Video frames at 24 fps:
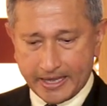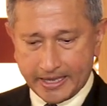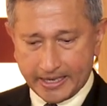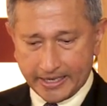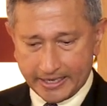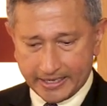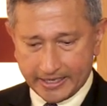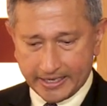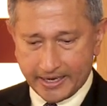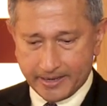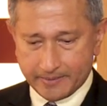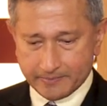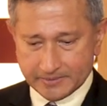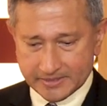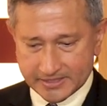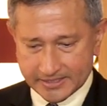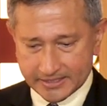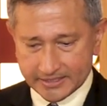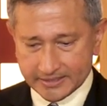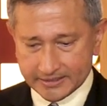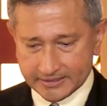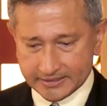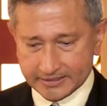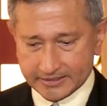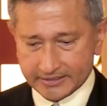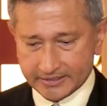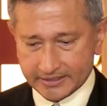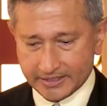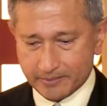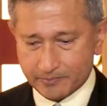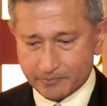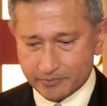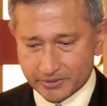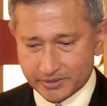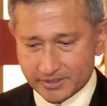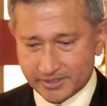and I'm certain
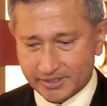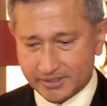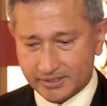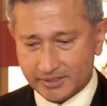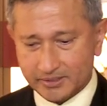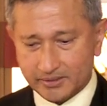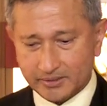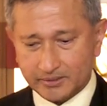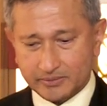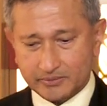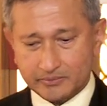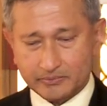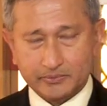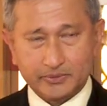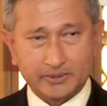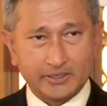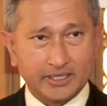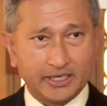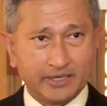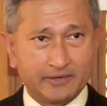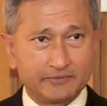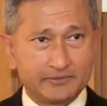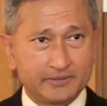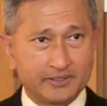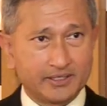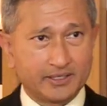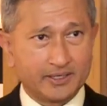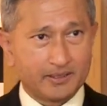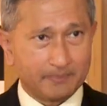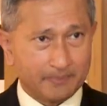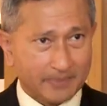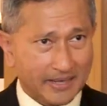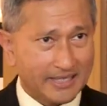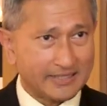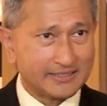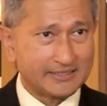that Brazil will have the
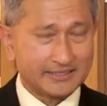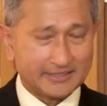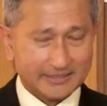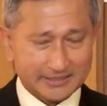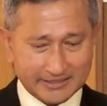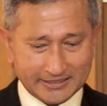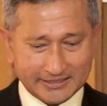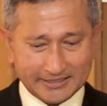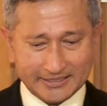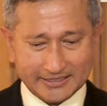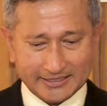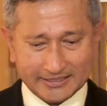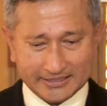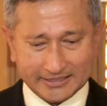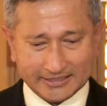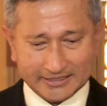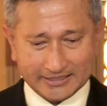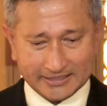capacity,